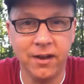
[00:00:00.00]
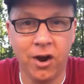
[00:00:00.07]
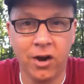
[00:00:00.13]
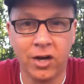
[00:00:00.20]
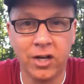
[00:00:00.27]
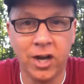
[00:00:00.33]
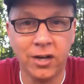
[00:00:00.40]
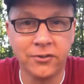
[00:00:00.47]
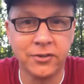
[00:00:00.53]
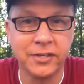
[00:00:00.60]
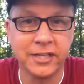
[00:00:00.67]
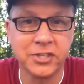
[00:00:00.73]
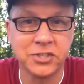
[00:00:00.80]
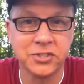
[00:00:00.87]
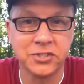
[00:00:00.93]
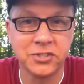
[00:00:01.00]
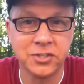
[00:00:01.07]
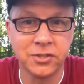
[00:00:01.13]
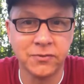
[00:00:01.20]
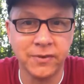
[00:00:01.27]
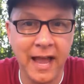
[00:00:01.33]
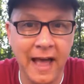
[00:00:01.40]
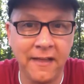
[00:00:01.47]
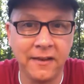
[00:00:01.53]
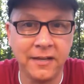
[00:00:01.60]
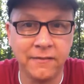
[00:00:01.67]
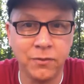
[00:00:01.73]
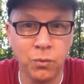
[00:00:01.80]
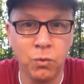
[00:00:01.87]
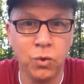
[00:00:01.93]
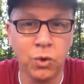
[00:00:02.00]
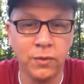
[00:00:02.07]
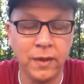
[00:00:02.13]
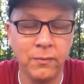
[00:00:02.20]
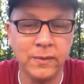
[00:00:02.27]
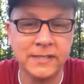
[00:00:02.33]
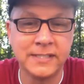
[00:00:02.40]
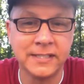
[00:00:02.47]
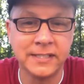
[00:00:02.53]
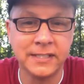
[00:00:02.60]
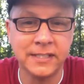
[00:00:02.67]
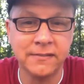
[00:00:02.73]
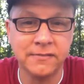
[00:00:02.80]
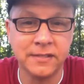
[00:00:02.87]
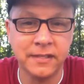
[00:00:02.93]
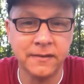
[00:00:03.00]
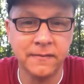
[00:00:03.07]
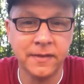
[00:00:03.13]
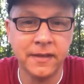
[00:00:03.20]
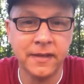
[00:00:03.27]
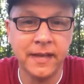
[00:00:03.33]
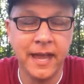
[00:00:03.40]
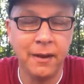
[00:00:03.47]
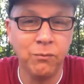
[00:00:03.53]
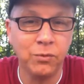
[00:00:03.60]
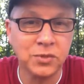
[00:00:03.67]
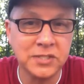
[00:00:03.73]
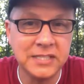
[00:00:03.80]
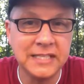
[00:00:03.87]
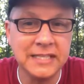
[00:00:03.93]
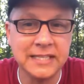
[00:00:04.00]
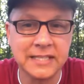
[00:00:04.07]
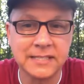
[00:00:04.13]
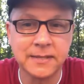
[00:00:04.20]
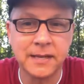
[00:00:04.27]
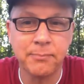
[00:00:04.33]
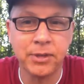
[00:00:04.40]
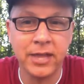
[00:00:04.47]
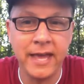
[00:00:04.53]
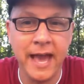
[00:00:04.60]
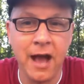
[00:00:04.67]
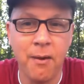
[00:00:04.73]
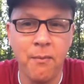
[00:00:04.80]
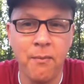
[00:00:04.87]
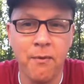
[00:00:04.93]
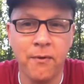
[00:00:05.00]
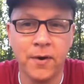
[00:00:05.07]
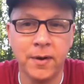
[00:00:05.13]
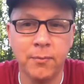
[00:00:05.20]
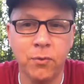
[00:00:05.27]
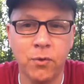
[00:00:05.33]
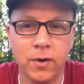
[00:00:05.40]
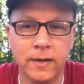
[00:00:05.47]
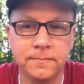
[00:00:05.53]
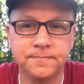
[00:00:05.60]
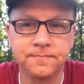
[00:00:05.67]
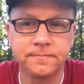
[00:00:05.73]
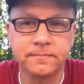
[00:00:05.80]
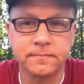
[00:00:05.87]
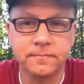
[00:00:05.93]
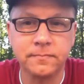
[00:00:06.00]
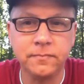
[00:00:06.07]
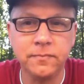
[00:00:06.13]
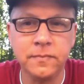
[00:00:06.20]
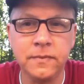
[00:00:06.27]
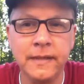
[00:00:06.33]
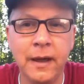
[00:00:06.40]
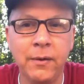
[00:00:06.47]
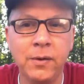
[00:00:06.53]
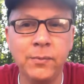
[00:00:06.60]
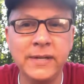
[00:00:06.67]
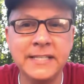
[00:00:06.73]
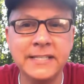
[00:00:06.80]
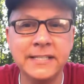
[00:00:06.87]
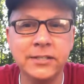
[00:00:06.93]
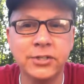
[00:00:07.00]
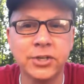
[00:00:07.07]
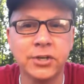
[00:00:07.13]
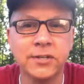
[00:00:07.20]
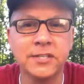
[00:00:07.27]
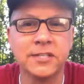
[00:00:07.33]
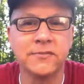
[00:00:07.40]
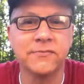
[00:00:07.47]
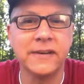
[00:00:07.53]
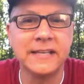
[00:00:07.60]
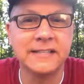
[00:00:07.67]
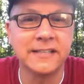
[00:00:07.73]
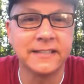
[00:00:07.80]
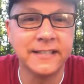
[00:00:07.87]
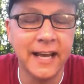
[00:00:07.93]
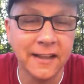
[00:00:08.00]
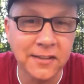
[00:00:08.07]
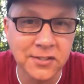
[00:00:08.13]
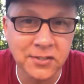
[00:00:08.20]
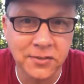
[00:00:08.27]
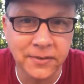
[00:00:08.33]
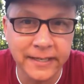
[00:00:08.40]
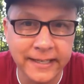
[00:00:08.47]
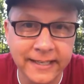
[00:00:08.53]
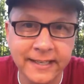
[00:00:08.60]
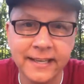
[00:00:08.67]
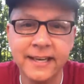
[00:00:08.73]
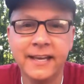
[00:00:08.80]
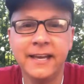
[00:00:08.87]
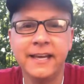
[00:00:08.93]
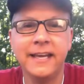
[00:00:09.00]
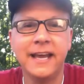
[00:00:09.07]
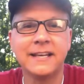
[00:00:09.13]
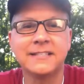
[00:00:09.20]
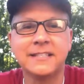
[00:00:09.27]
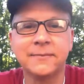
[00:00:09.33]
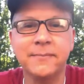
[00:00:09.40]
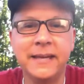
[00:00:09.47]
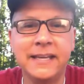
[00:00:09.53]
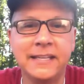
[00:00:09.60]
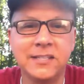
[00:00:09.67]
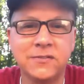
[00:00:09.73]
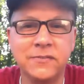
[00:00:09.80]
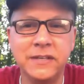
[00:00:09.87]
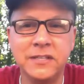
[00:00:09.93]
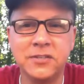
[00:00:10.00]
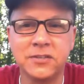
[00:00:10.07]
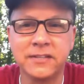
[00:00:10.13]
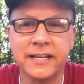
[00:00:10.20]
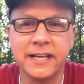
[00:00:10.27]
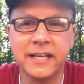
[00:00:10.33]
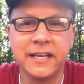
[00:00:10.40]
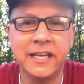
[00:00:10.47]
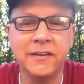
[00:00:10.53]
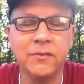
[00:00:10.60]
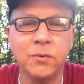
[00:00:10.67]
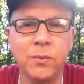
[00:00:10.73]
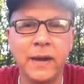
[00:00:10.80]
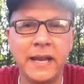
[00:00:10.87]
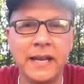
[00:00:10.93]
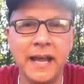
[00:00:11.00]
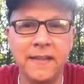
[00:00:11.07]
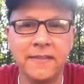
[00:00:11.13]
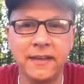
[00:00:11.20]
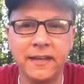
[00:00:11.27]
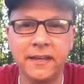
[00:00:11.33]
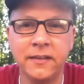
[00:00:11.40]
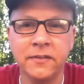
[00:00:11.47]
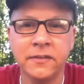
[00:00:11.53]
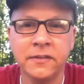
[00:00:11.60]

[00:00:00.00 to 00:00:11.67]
are contradictions to the reality of the world that Winston lives in, and we'll see this play out more and more. Now, when Winston turns to face the telescreen, he has to make his features kind of give away nothing.